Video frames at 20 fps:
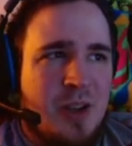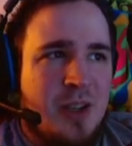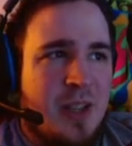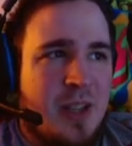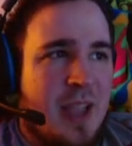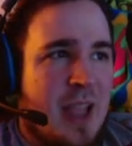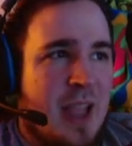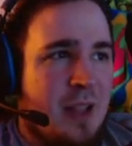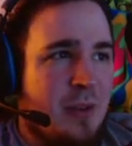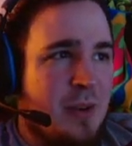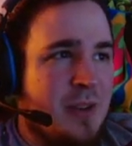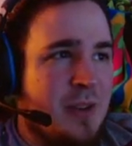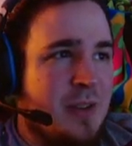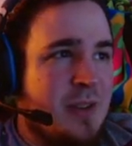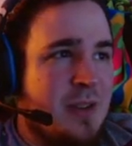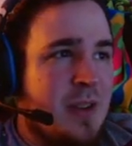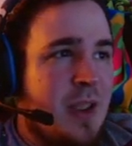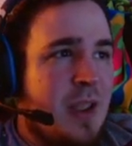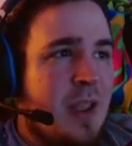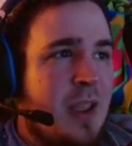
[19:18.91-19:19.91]
Like, look at this,
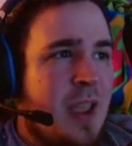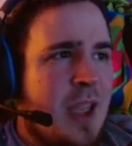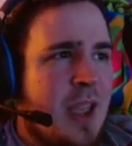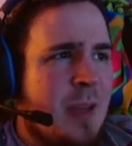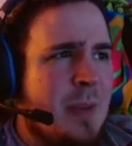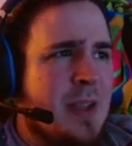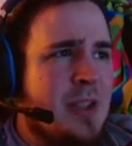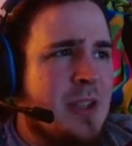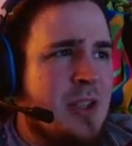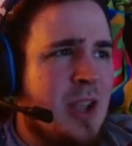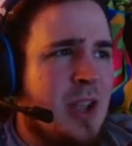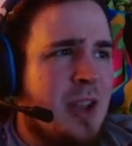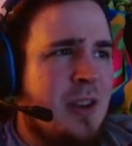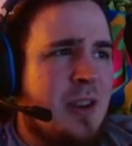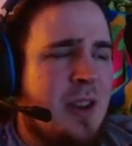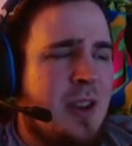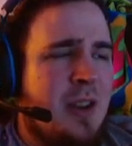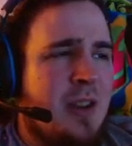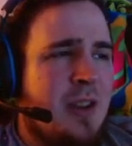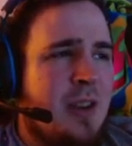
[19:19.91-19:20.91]
MS
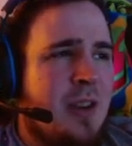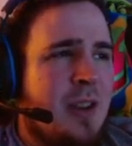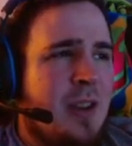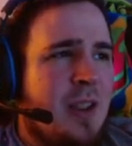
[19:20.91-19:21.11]
unneeded.